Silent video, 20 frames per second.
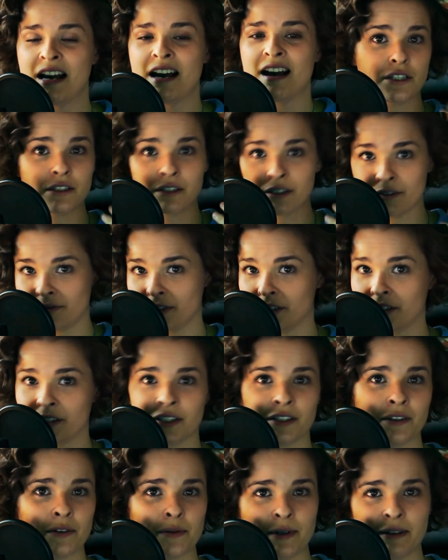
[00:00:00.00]
She is the first
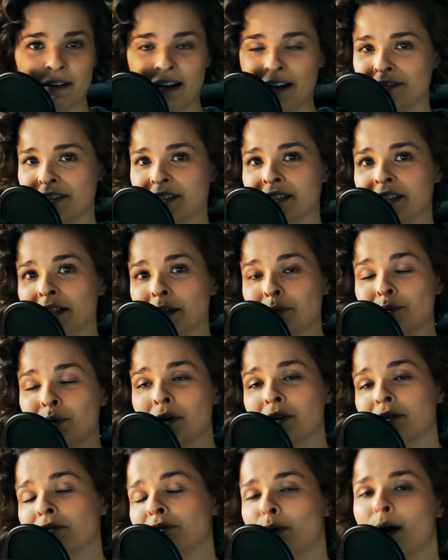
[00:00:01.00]
to know about everything. And
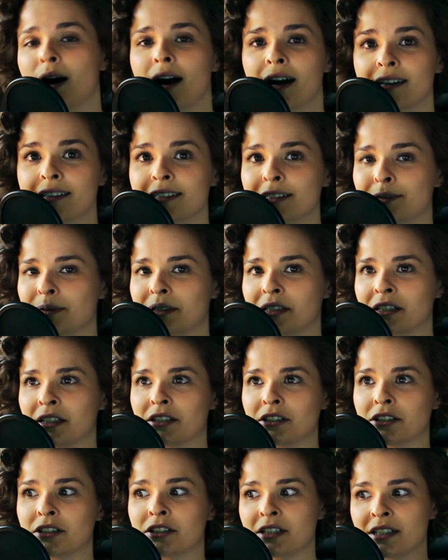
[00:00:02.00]
part of why is
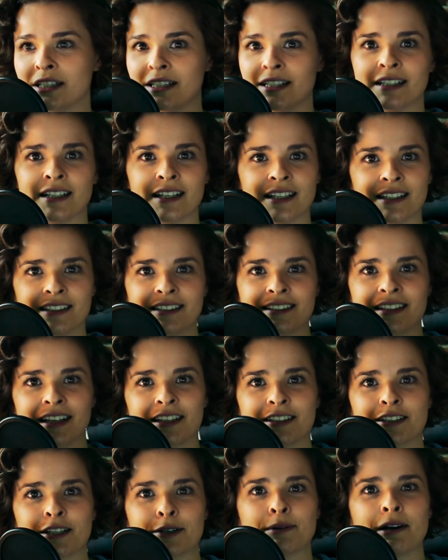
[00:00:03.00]
because she, again, is
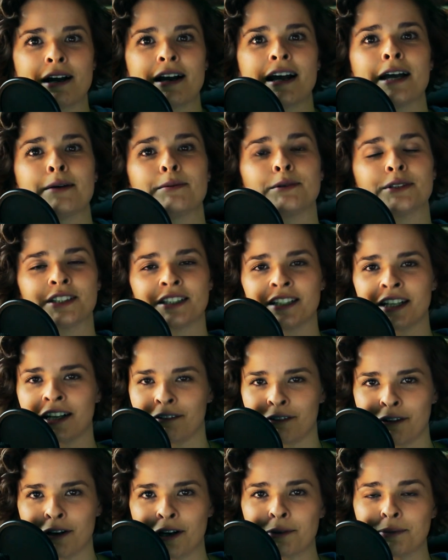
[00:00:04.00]
that Gemini able to get
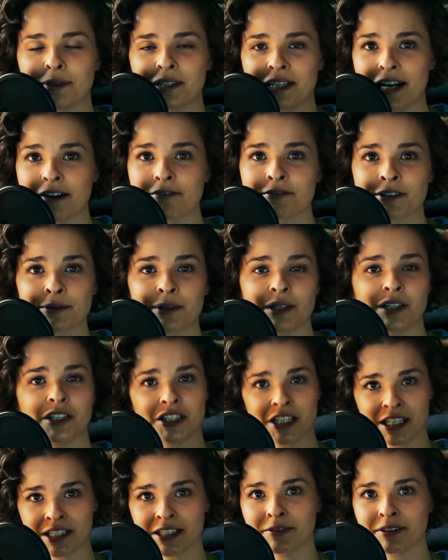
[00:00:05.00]
along with everyone
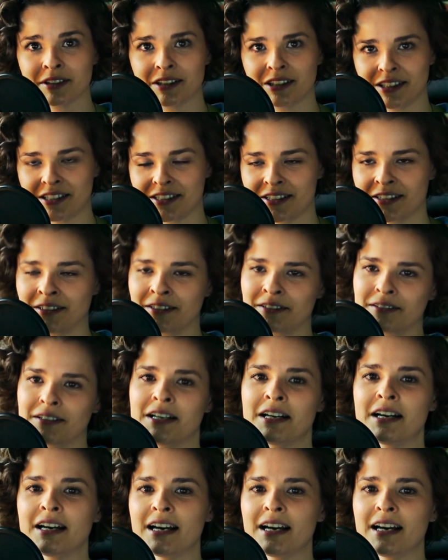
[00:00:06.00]
genuinely. So